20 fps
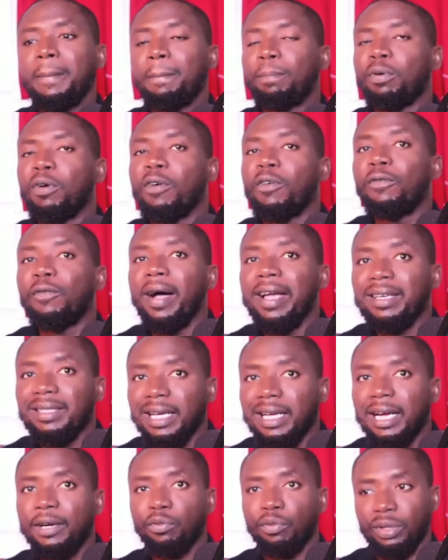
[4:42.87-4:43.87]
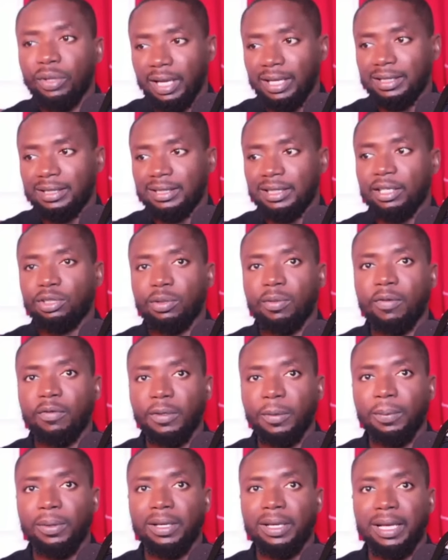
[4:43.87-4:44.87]
Provided we can sell some of
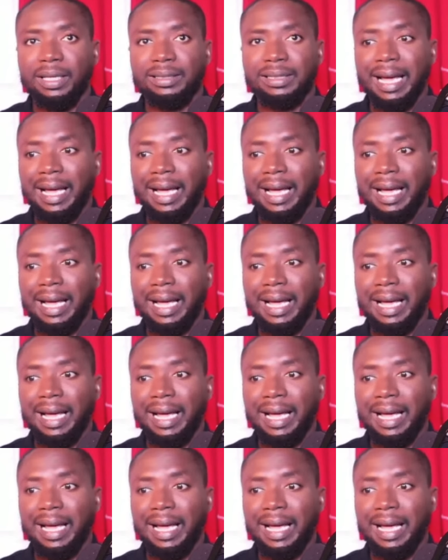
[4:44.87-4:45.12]
the players.